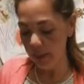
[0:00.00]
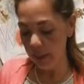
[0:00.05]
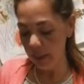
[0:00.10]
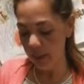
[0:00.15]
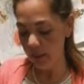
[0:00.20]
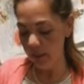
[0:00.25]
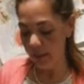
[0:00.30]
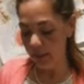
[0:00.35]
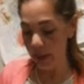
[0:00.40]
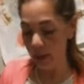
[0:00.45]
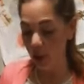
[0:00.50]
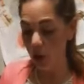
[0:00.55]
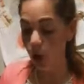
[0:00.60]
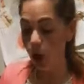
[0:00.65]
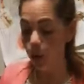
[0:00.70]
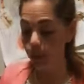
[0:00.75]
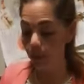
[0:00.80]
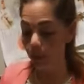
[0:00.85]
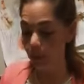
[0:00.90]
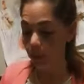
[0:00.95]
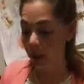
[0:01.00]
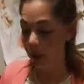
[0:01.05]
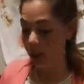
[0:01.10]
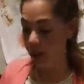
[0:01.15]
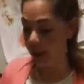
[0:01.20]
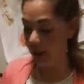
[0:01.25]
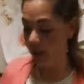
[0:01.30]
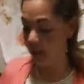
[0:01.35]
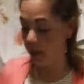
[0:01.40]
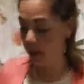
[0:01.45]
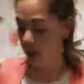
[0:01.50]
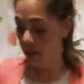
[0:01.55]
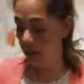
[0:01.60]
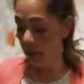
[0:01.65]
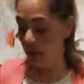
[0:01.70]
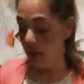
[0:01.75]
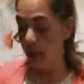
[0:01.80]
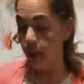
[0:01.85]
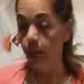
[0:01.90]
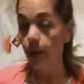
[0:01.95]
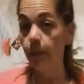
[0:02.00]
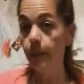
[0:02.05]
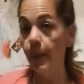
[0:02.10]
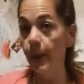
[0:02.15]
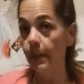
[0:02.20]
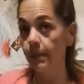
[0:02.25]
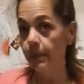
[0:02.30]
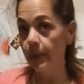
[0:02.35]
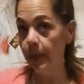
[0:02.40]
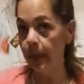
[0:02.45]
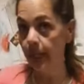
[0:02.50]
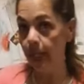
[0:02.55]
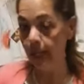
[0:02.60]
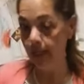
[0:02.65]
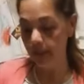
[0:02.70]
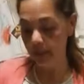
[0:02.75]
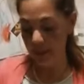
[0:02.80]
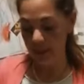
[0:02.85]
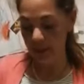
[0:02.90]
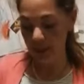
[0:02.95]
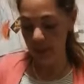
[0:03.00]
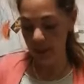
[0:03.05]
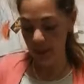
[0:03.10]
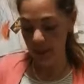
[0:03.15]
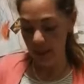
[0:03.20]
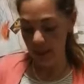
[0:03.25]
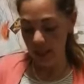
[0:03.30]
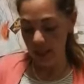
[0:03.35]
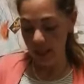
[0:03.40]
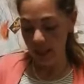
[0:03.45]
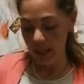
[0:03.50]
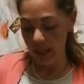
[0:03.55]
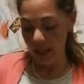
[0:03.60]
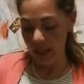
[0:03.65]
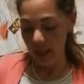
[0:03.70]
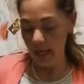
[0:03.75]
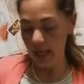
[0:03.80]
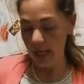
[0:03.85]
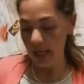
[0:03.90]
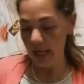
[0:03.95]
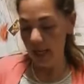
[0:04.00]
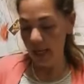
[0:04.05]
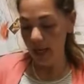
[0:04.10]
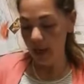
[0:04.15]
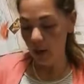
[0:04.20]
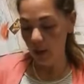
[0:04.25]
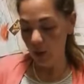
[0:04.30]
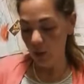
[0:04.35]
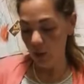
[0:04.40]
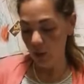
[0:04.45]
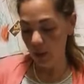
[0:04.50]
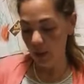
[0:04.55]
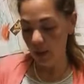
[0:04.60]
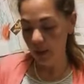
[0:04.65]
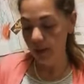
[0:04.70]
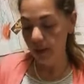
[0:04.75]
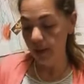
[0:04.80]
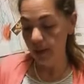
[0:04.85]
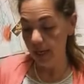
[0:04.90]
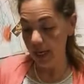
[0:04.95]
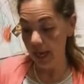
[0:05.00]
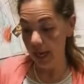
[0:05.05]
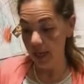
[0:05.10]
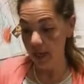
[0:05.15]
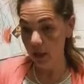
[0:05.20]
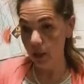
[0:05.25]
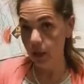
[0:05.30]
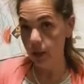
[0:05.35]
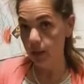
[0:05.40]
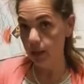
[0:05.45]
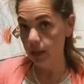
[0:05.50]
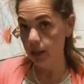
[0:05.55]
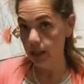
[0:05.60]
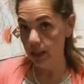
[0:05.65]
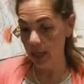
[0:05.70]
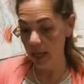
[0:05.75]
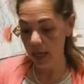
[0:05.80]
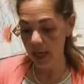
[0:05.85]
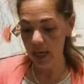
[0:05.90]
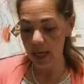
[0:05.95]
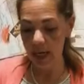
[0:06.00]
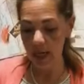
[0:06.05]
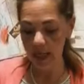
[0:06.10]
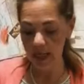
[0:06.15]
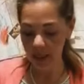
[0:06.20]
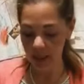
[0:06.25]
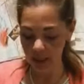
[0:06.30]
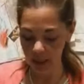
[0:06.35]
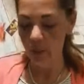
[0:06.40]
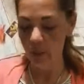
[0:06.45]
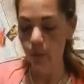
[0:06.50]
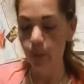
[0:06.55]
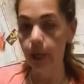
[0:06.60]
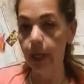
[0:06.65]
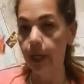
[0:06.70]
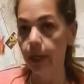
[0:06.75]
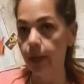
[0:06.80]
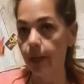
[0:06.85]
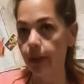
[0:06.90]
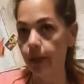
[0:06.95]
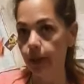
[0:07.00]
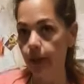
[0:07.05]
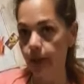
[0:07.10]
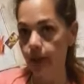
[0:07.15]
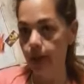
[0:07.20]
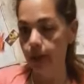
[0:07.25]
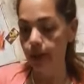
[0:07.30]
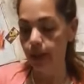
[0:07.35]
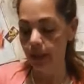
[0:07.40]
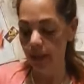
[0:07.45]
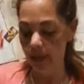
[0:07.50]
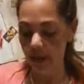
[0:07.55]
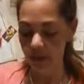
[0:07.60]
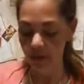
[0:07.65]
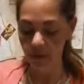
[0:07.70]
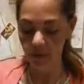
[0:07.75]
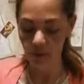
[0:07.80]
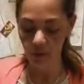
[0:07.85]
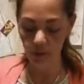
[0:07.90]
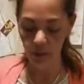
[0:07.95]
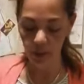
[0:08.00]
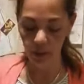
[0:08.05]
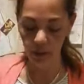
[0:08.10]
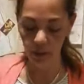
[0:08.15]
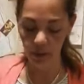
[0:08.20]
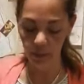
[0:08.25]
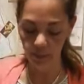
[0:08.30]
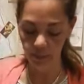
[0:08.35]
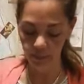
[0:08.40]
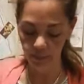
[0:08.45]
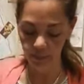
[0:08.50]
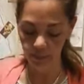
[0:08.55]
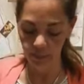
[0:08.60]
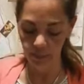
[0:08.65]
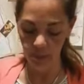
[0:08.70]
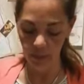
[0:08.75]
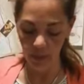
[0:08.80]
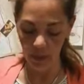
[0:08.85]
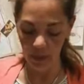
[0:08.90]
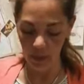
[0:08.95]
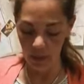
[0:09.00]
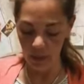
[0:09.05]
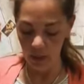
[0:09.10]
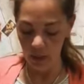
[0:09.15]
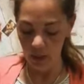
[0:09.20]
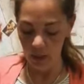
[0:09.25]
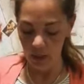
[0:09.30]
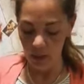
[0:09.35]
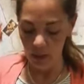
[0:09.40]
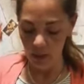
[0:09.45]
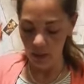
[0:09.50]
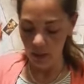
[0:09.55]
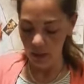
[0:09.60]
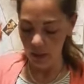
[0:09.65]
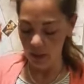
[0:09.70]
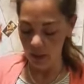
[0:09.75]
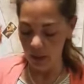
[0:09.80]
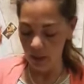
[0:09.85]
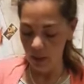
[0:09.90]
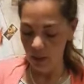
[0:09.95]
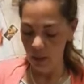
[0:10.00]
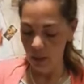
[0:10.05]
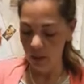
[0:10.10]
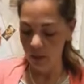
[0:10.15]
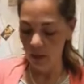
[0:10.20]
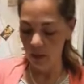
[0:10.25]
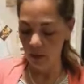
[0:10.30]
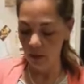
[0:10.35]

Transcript: we did with the copper wire, the paper clips, and now the nails and with the tinfoil. So